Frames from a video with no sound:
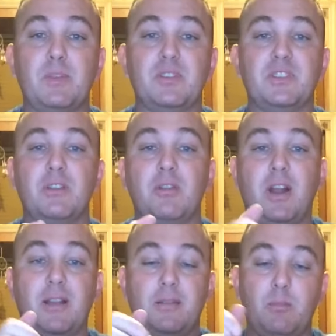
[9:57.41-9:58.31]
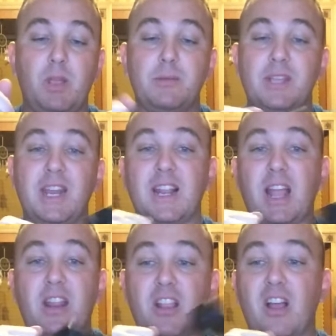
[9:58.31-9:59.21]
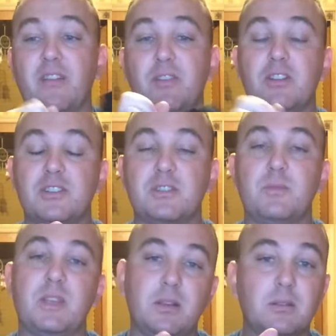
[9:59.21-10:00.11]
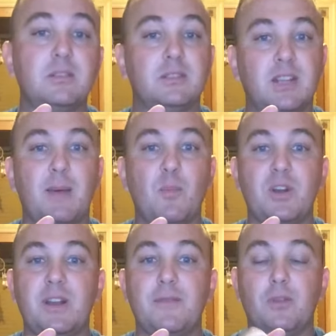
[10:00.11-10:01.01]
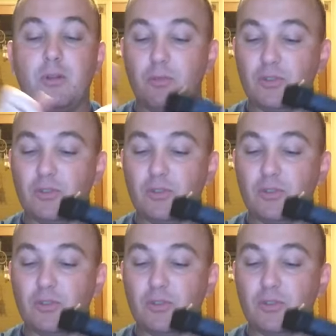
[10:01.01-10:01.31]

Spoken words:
You're still gonna be able to get it on and off. It'll just be a lot more difficult. It